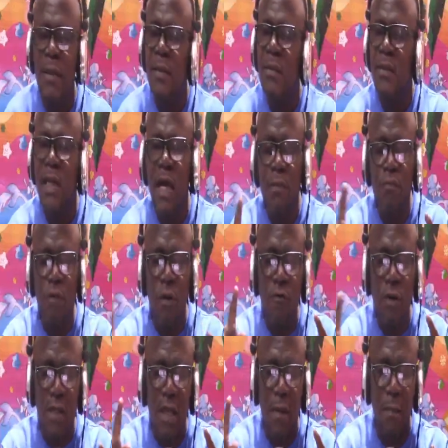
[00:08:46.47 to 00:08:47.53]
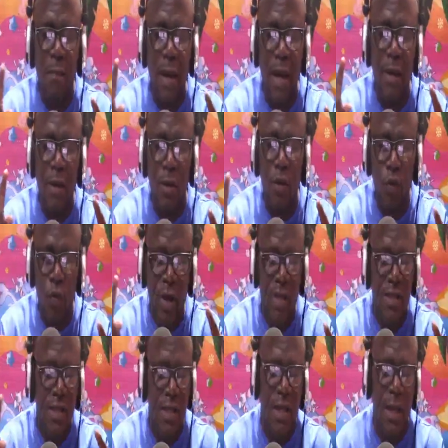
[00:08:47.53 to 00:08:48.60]
then Professor Mike Okwe
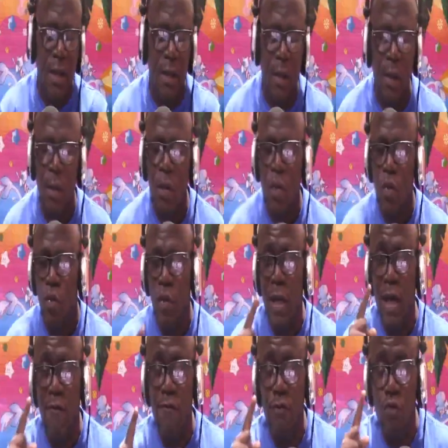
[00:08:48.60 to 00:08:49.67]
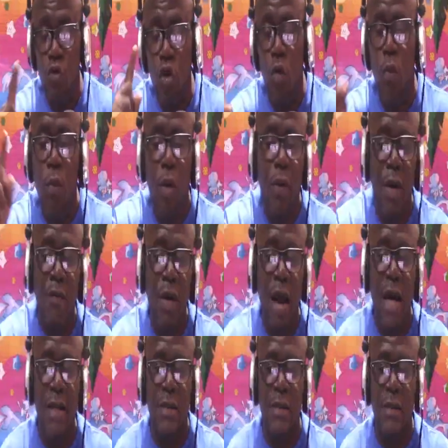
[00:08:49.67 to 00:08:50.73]
Senior would have no moral
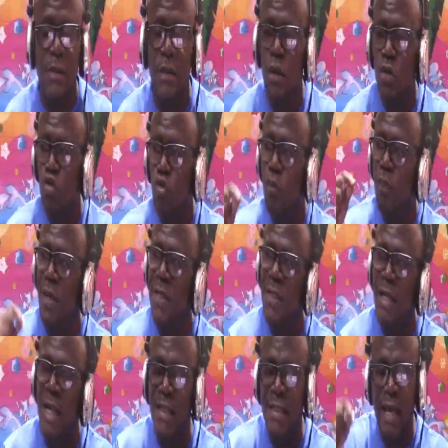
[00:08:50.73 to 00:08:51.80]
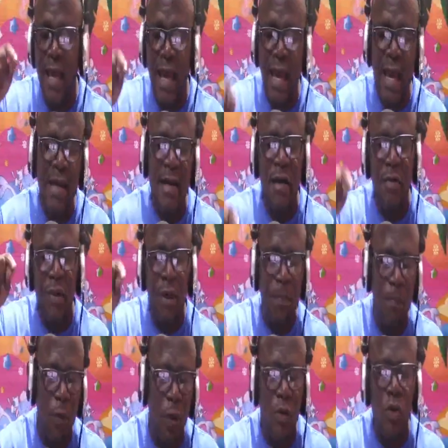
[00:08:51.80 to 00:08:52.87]
right to present any
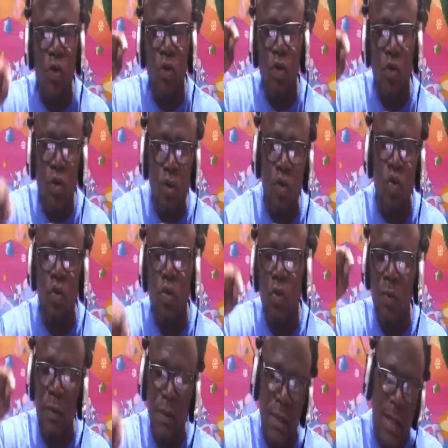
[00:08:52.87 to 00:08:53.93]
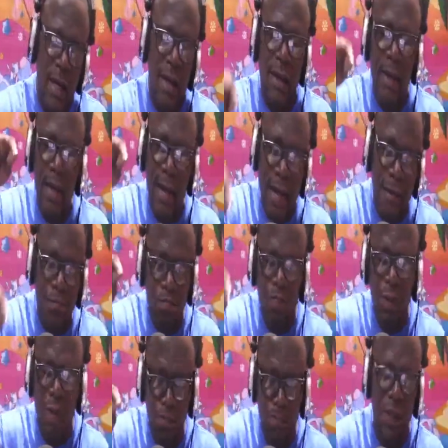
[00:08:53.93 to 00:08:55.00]
report to the
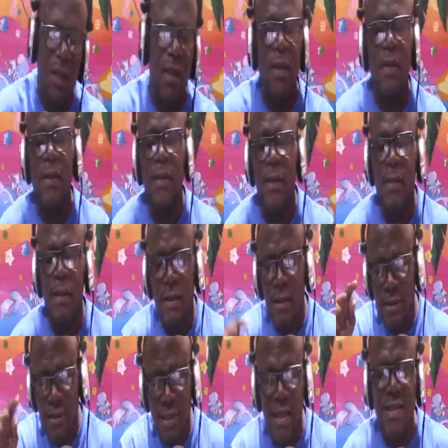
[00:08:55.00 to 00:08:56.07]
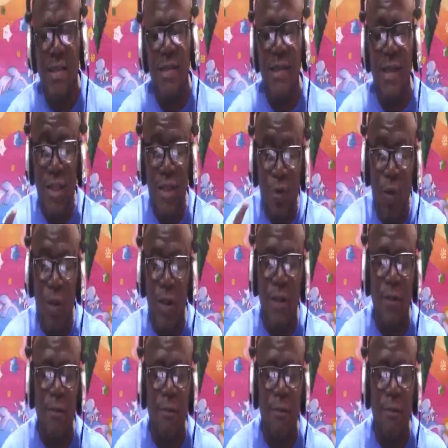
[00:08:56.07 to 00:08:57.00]
MPP. This is what